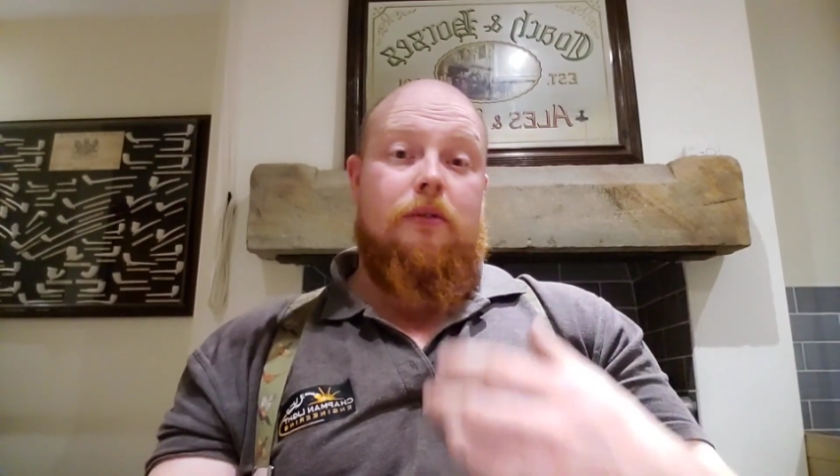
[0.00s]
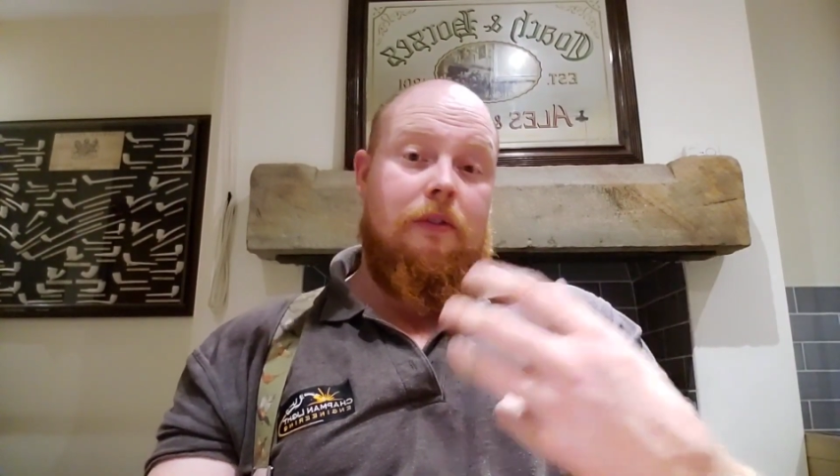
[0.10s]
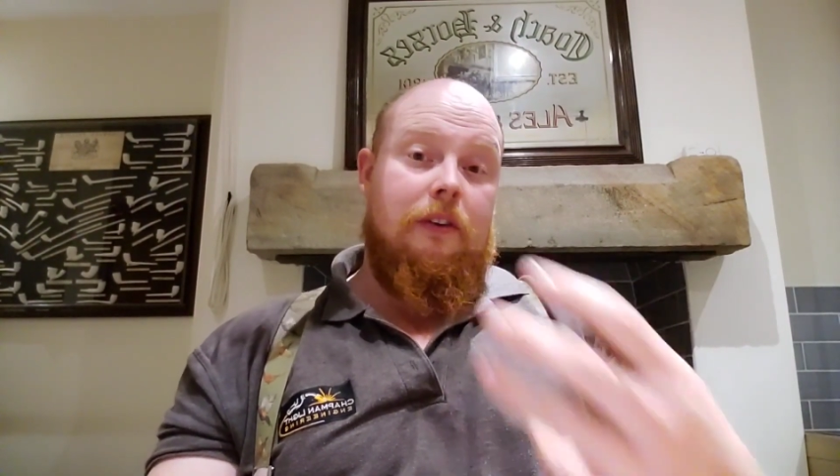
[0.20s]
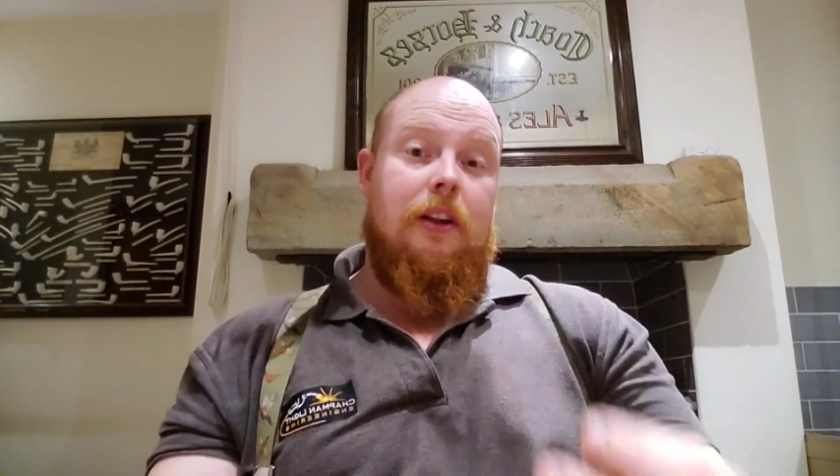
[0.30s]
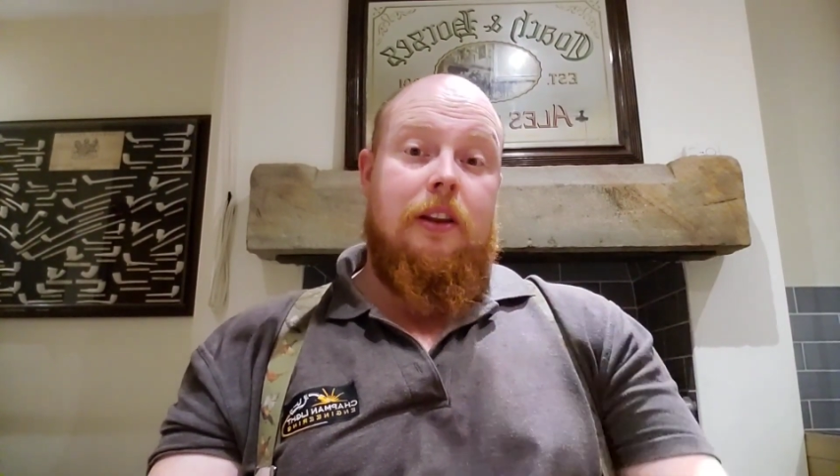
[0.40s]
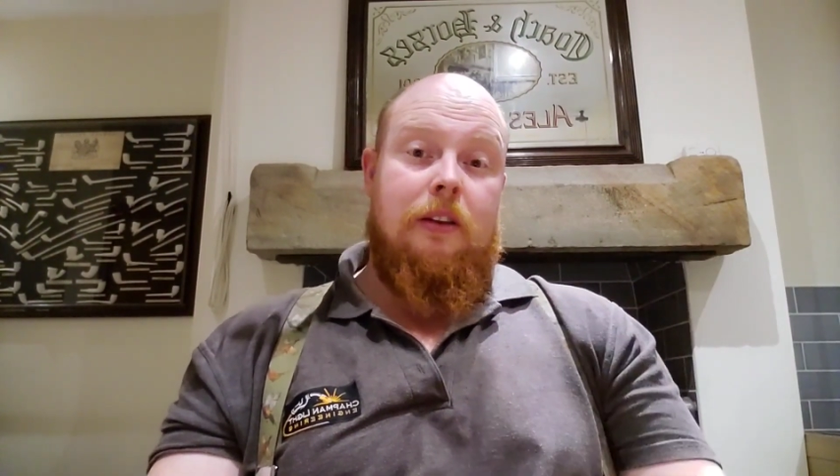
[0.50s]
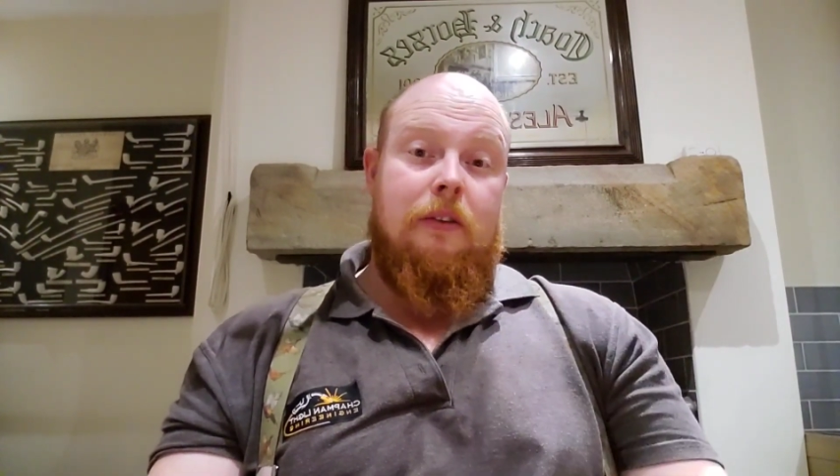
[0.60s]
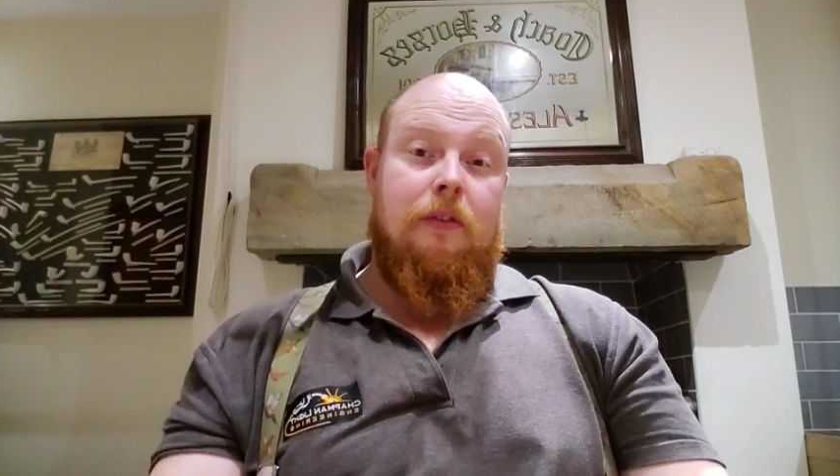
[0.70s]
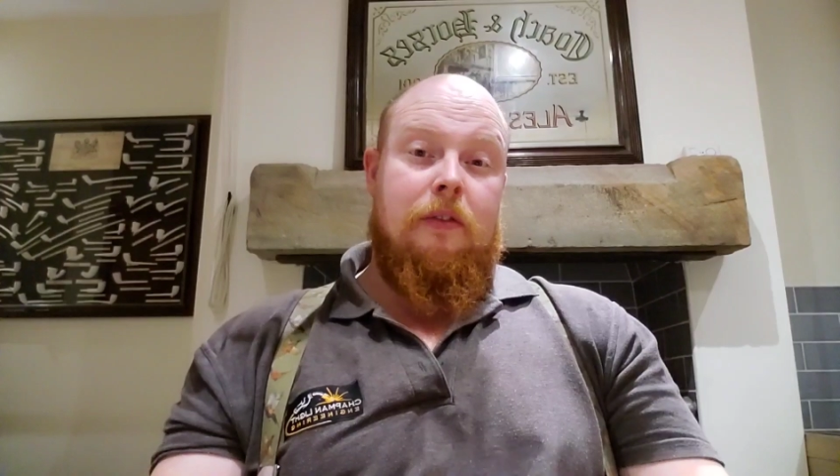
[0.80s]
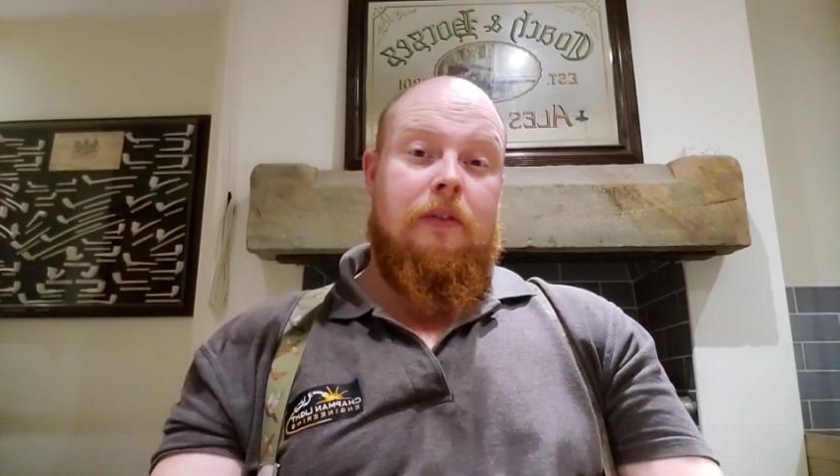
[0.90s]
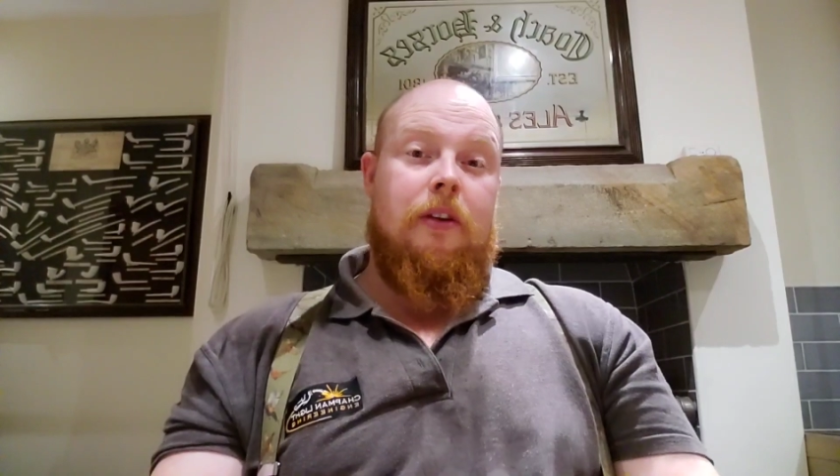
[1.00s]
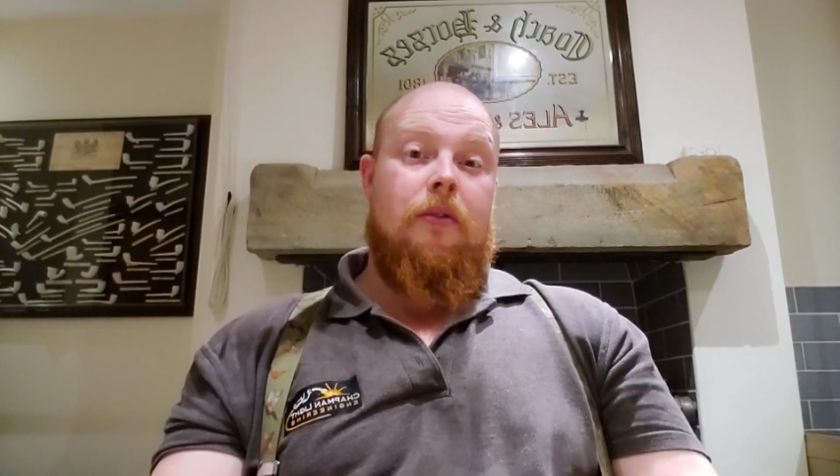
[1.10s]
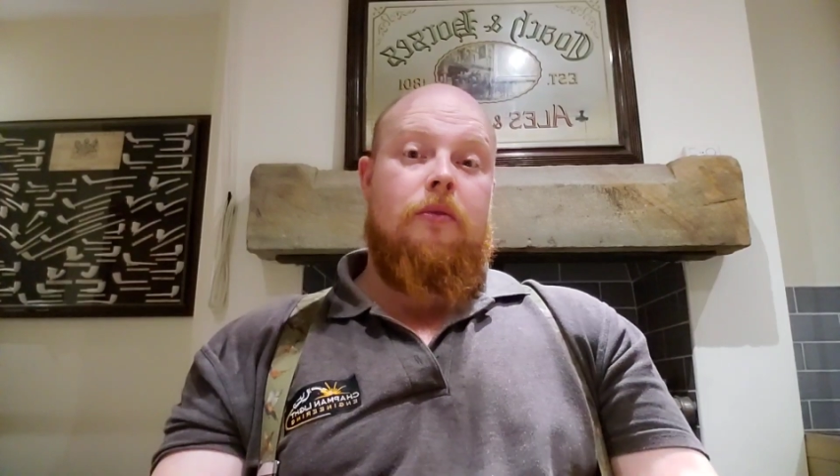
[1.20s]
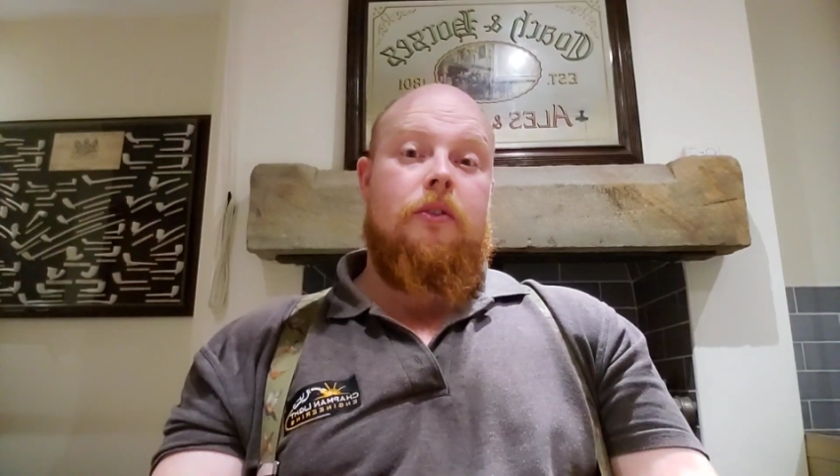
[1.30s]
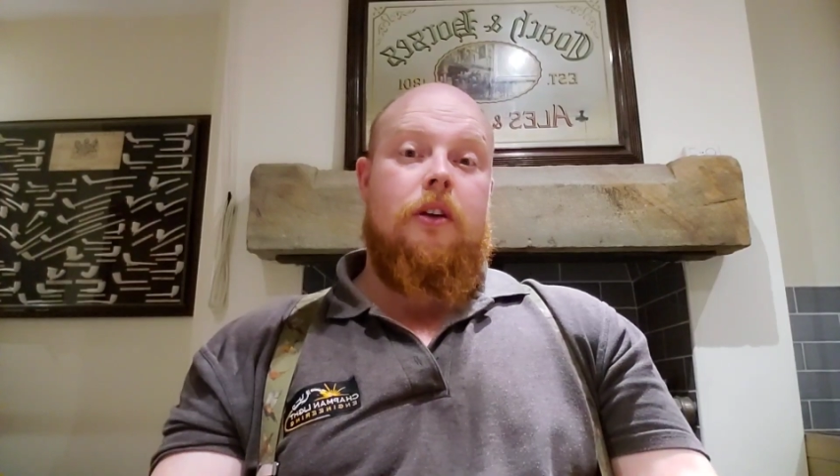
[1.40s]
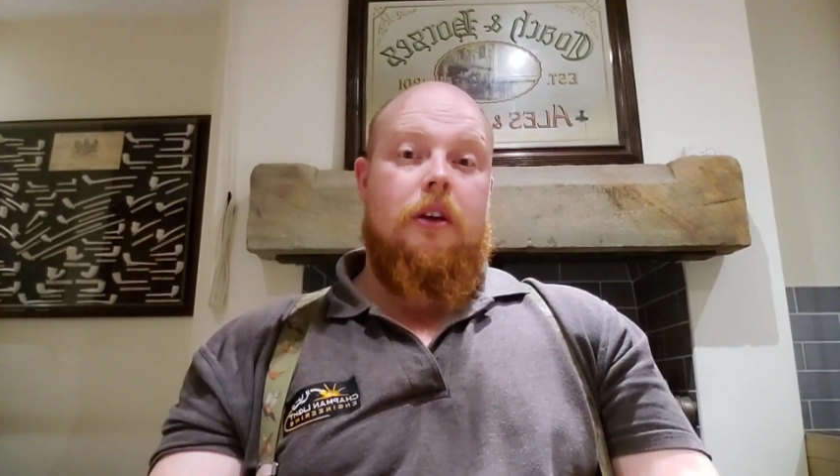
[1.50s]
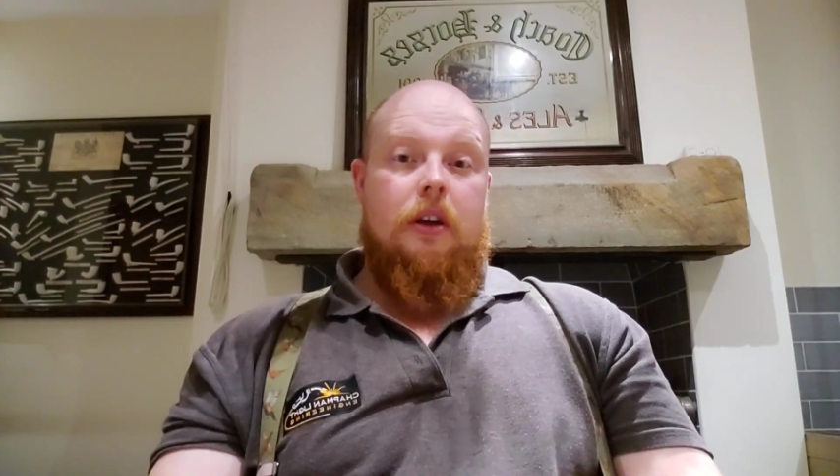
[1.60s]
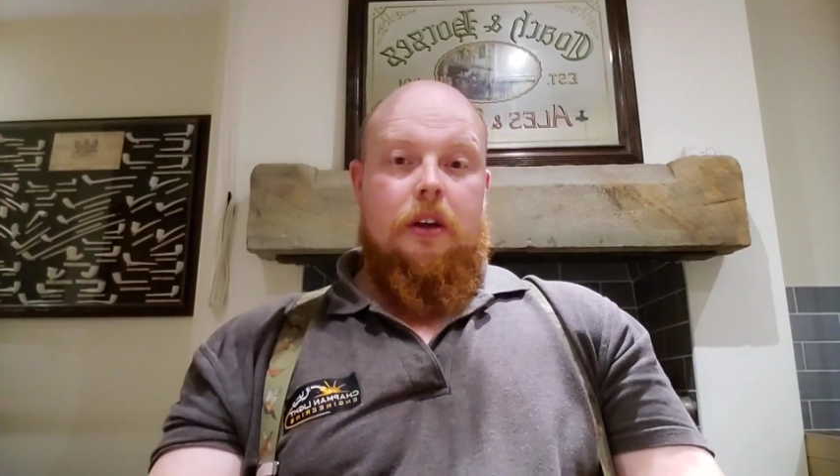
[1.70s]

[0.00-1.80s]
reading the reviews,